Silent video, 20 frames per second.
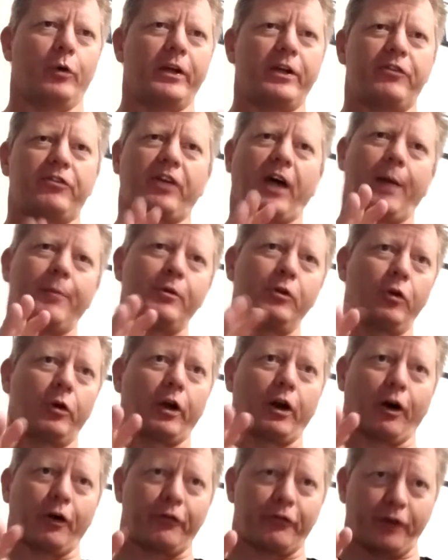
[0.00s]
each time you look
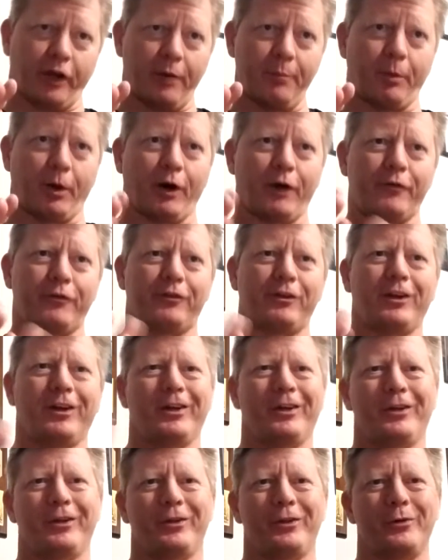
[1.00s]
at our sunburst,
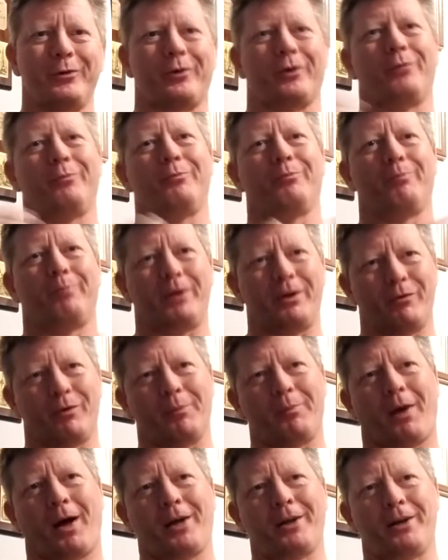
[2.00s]
you can be
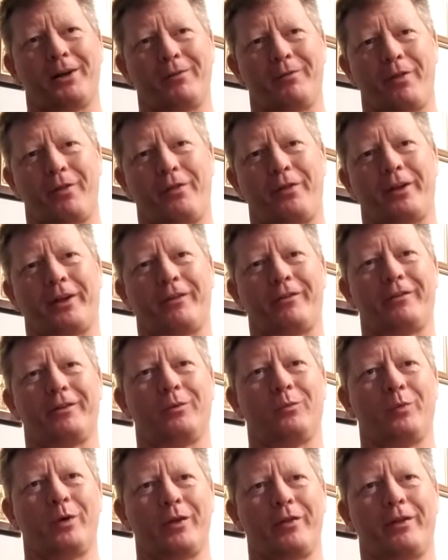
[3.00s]
reminded of the things that
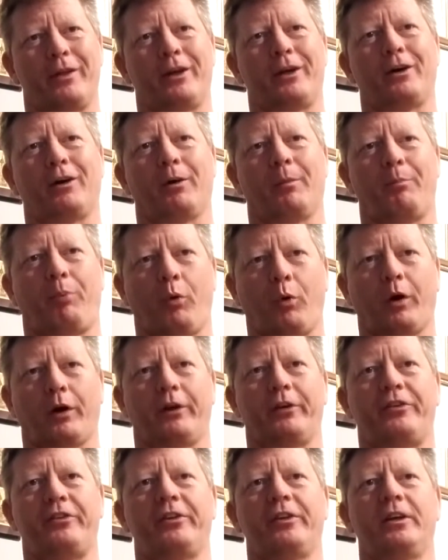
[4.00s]
we think are
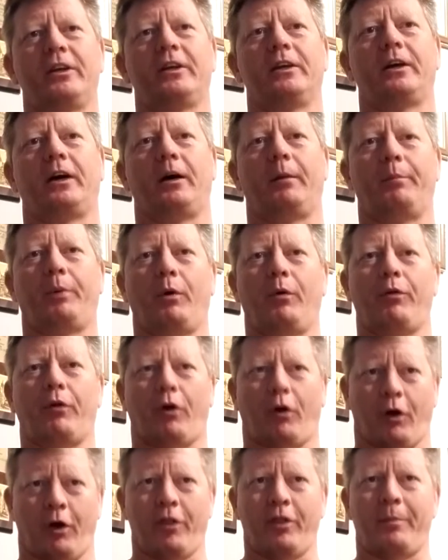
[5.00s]
important, both
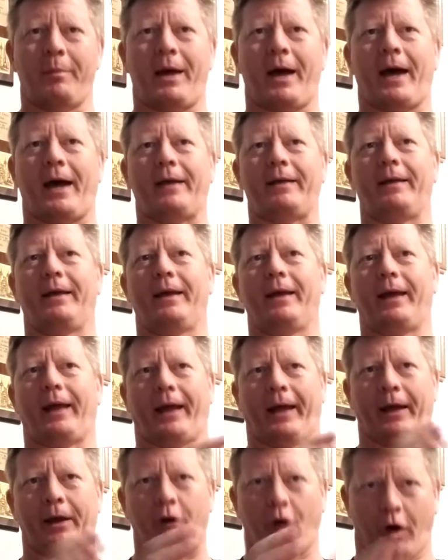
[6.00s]
on the mat
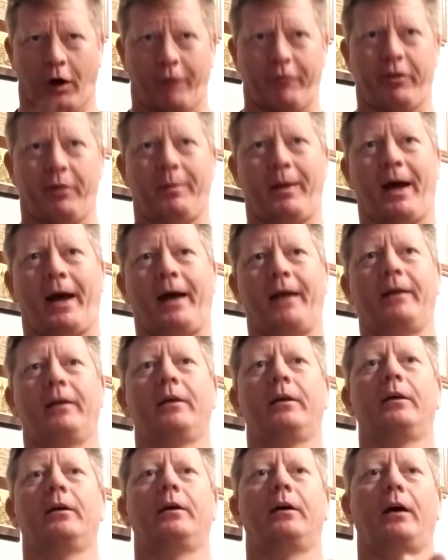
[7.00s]
and off the mat,
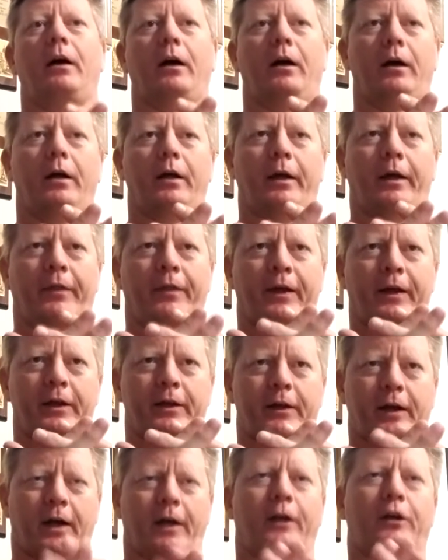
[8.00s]
and they
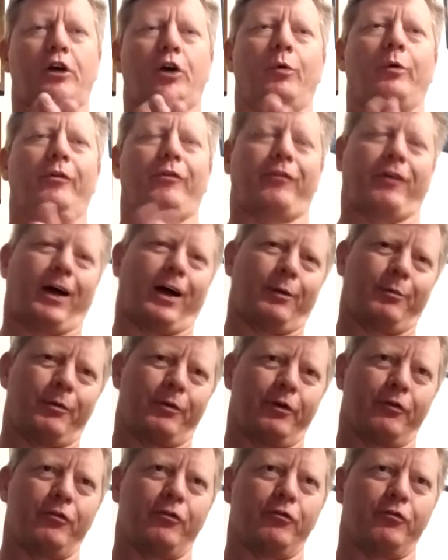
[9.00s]
kind of coincide with
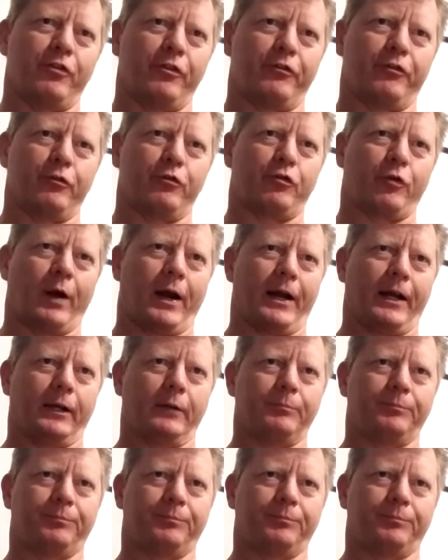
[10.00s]
your jiu-jitsu training.